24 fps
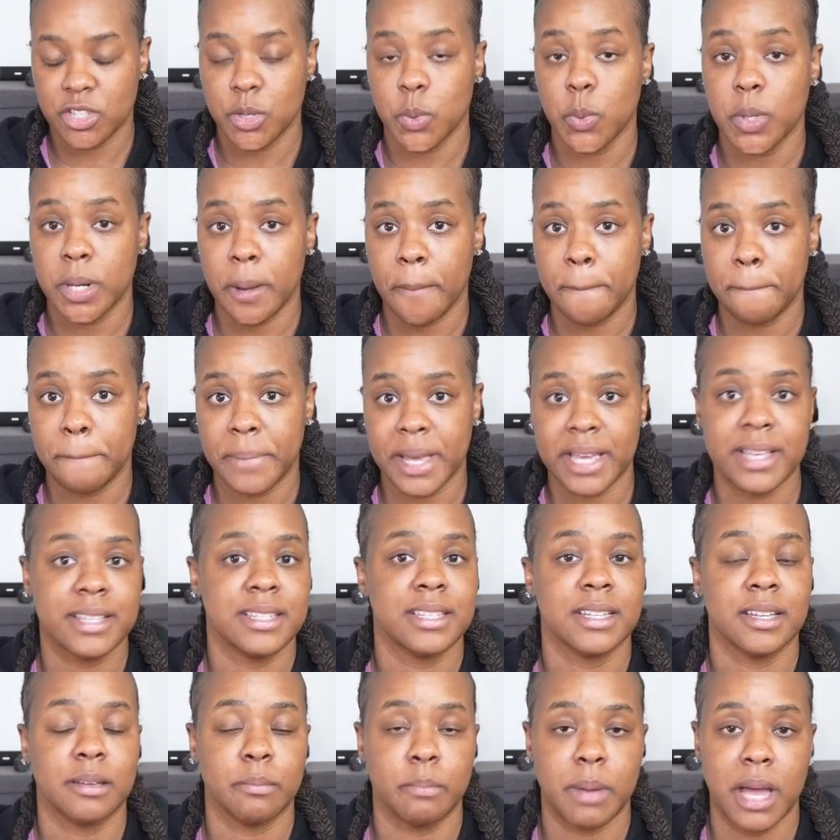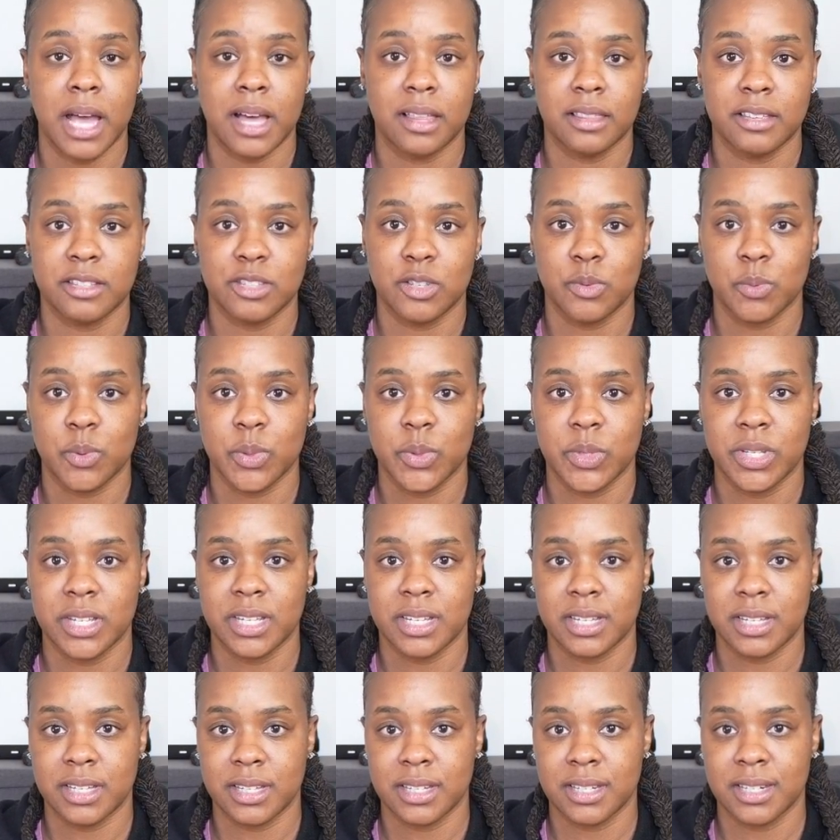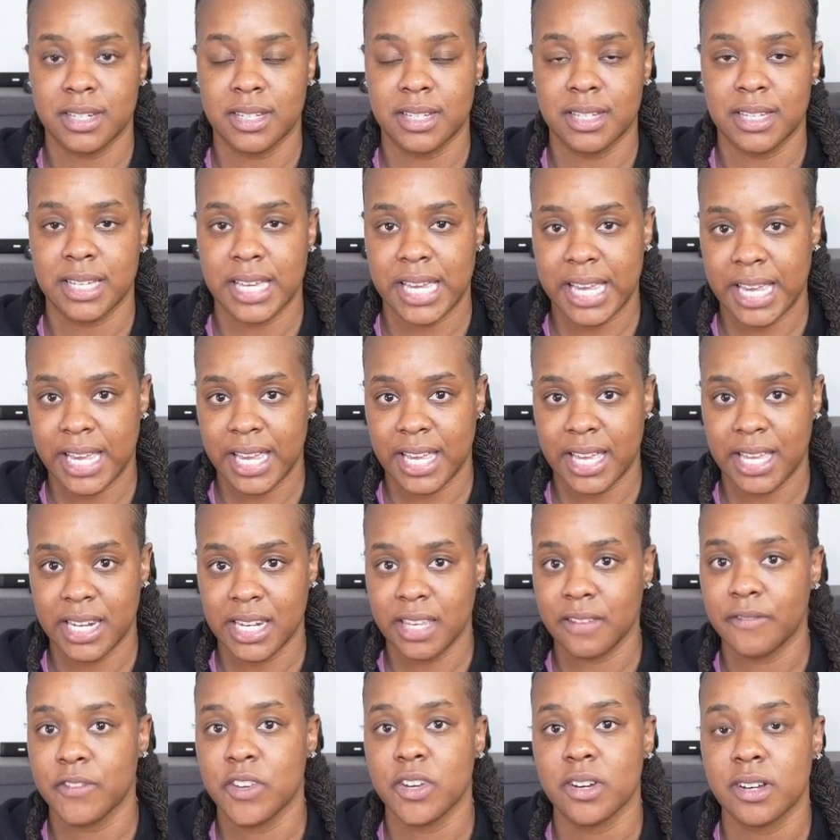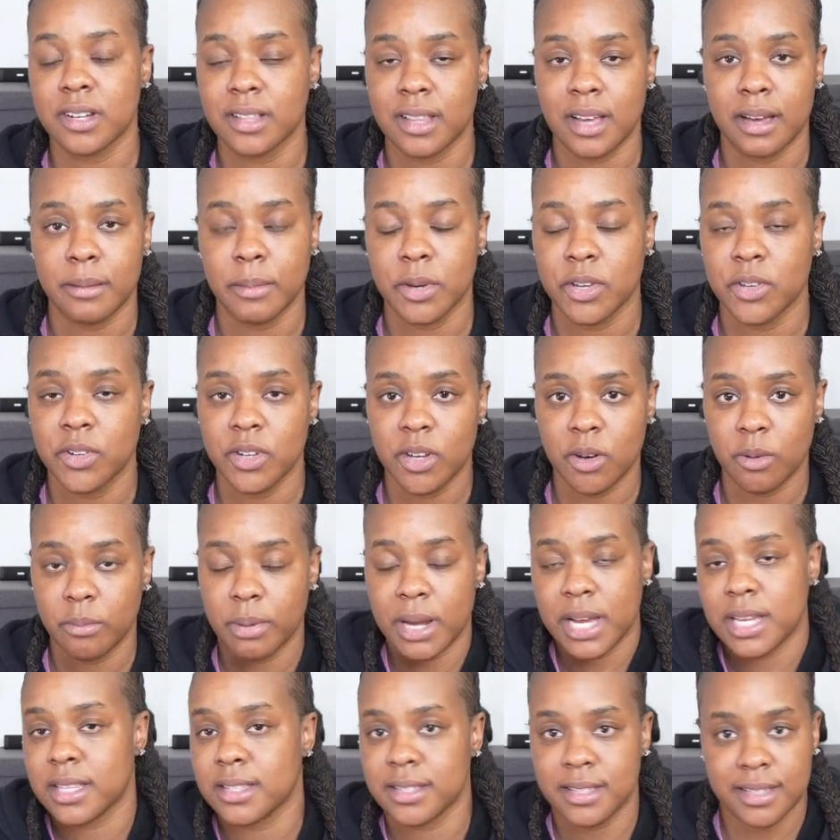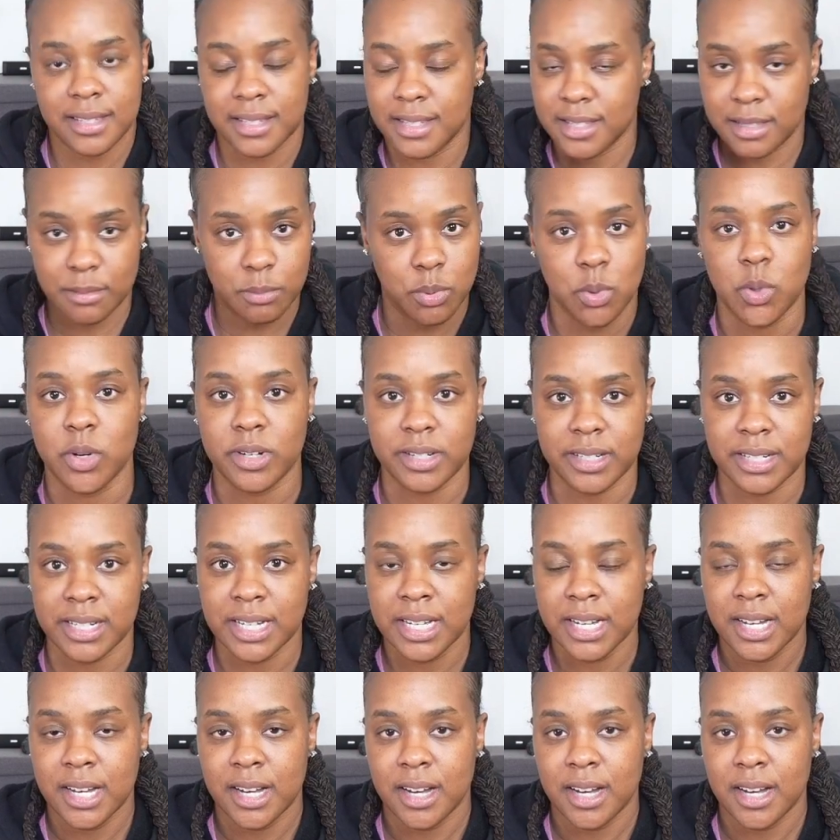doing a basic balance routine, and if you're a climber, you know balance is important.